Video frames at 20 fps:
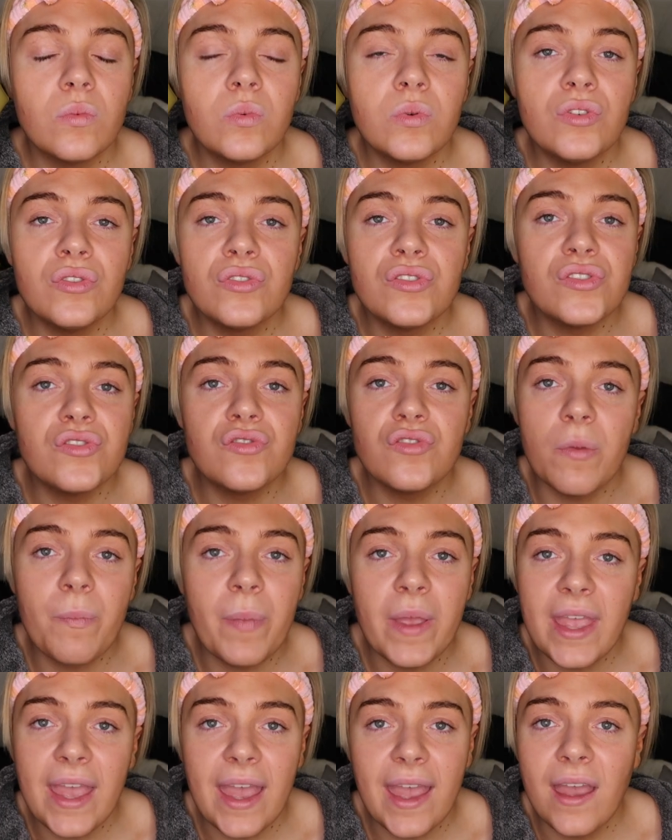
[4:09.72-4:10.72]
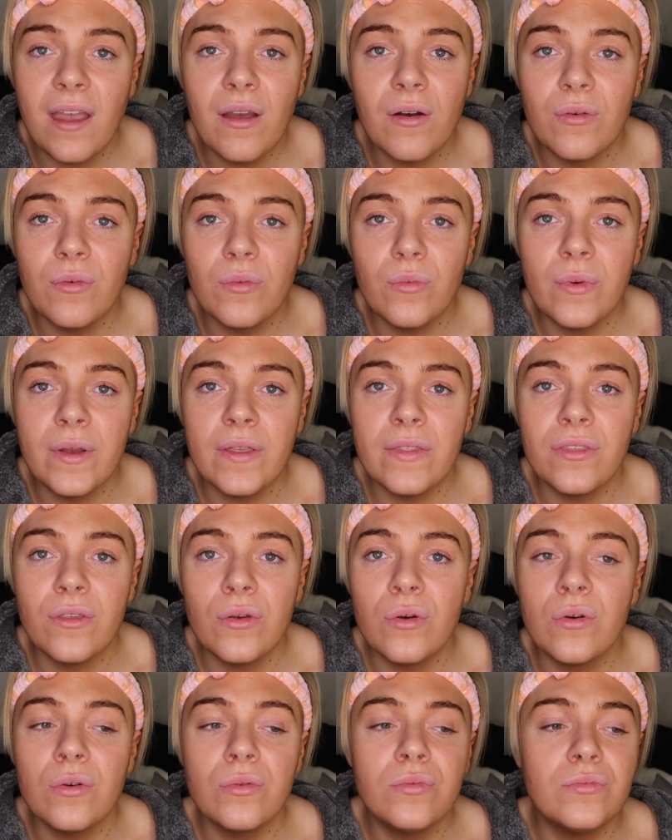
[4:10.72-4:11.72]
Well, you're stripping it out with
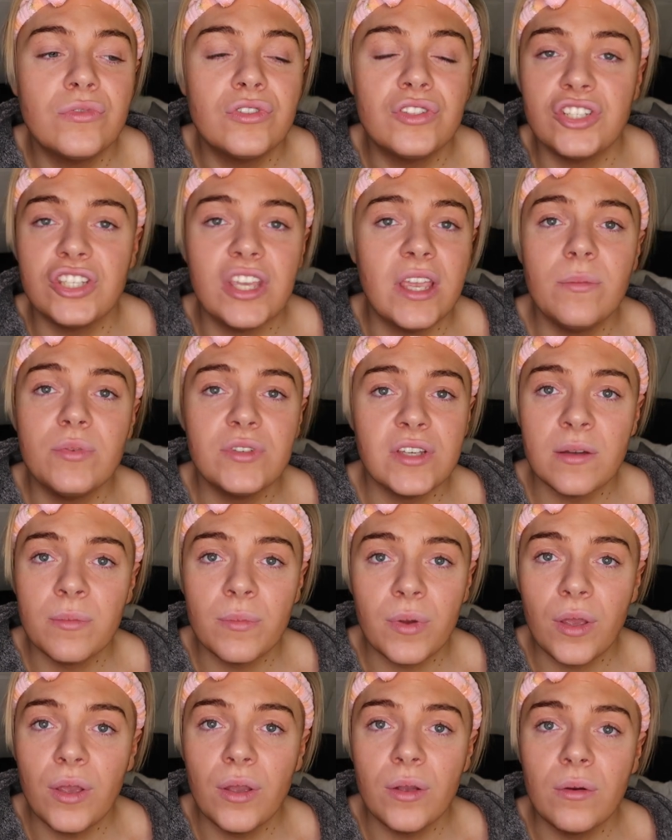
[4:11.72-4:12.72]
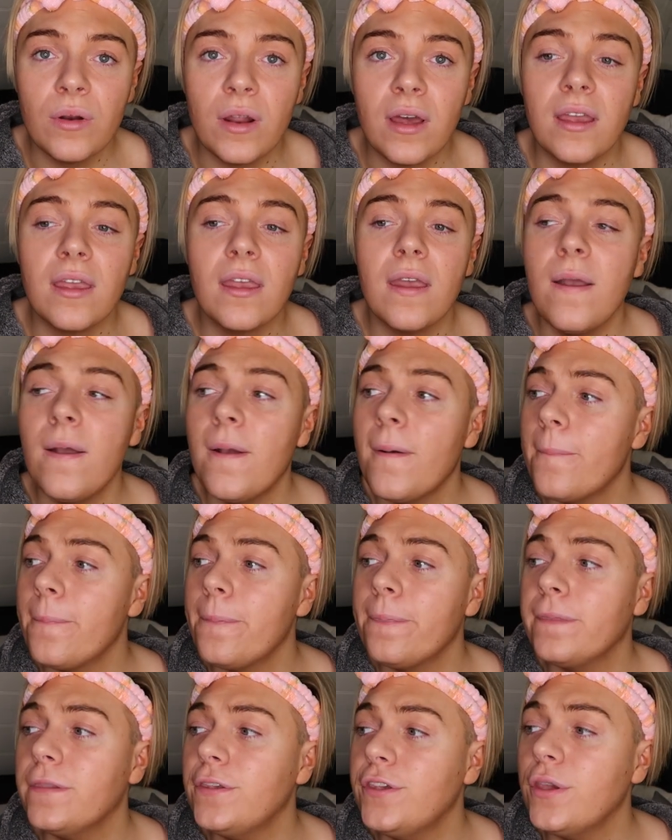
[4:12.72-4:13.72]
your cheap shampoo. Like,
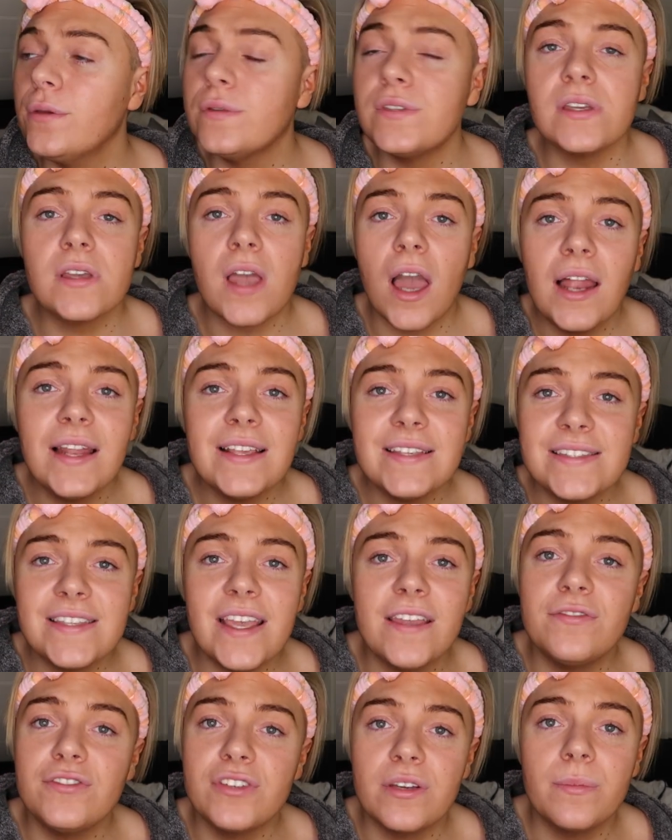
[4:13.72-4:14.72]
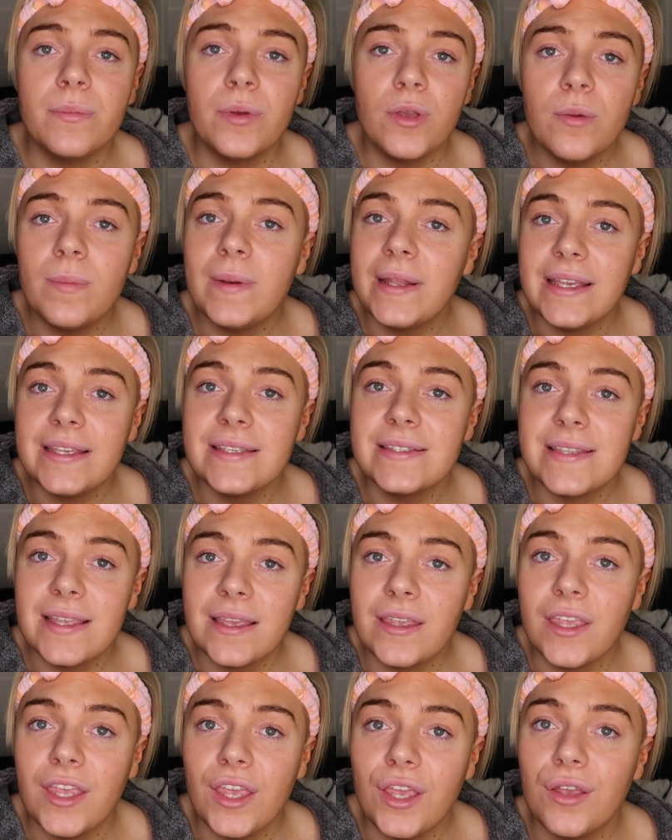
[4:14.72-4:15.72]
use a color safe shampoo, please.
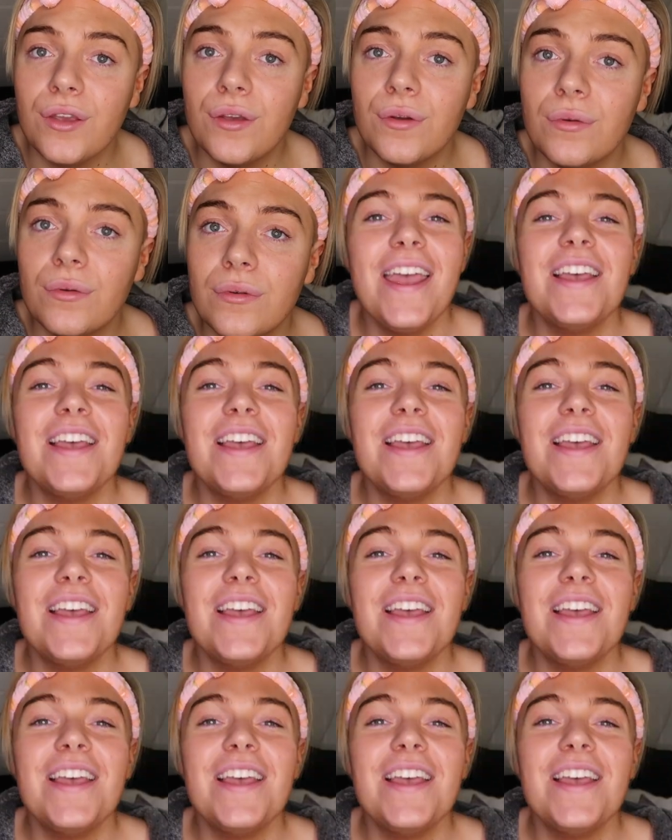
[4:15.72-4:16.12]
Thank you.